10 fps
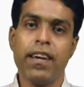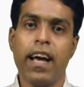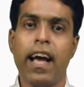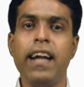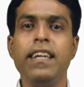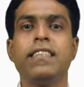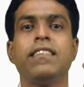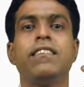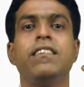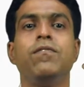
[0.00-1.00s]
and as a
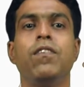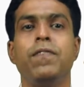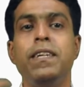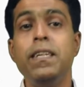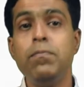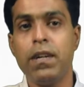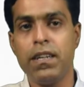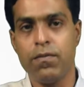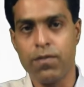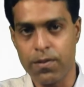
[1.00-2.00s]
stream of
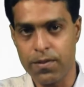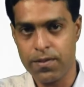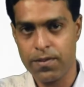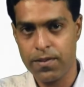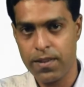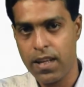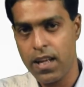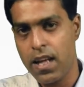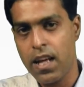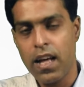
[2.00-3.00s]
independent photons.
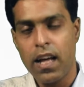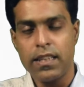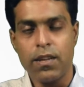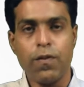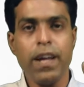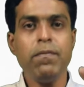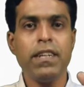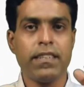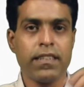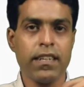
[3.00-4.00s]
The wave
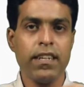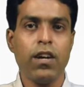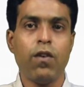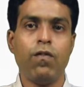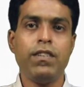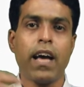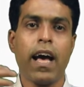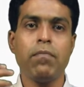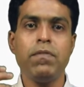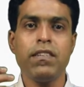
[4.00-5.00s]
nature, which
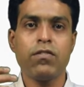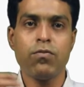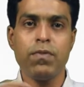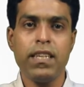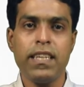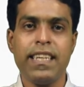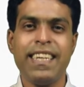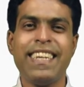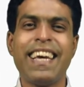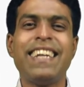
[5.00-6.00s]
appears to be
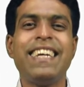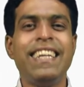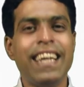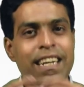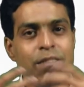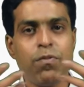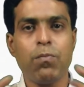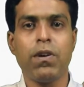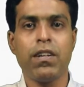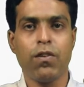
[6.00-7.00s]
an inherent
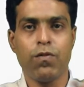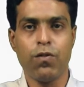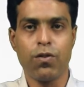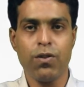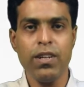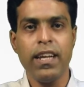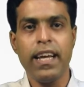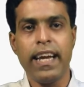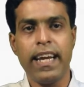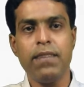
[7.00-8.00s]
property of photon,
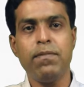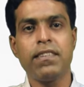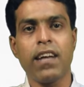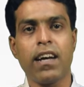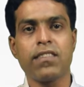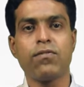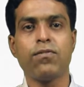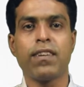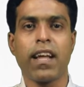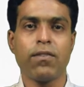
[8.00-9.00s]
enables us to
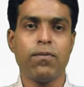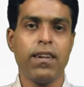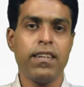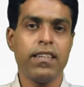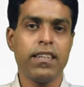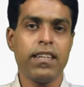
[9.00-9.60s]
calculate